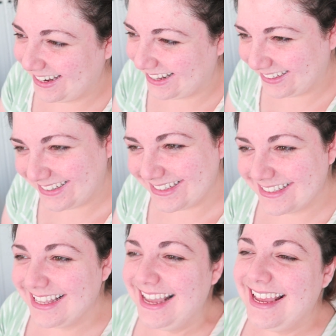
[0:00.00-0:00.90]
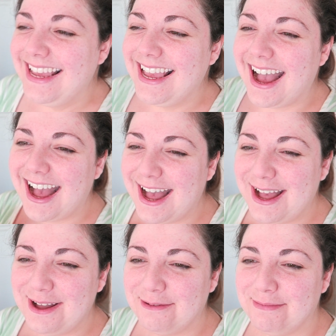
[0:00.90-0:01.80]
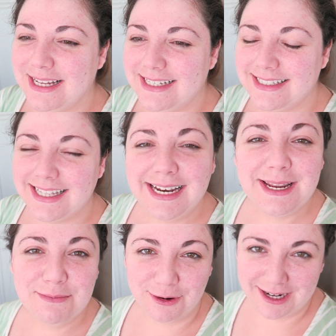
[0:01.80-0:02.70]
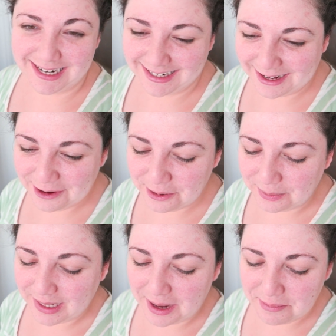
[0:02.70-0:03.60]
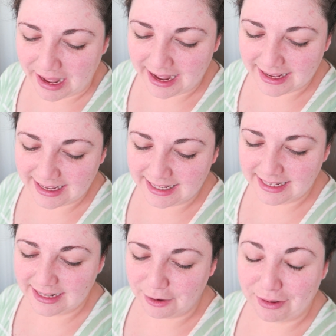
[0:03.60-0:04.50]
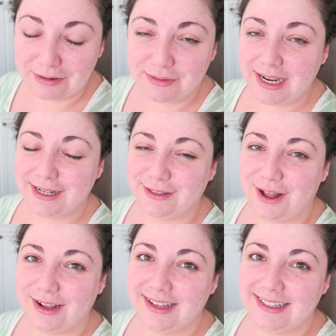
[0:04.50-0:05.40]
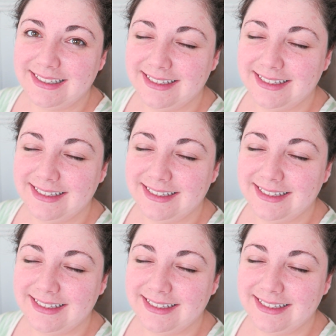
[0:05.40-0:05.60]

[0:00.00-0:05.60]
it is um, Sunday morning. We got back around nine o'clock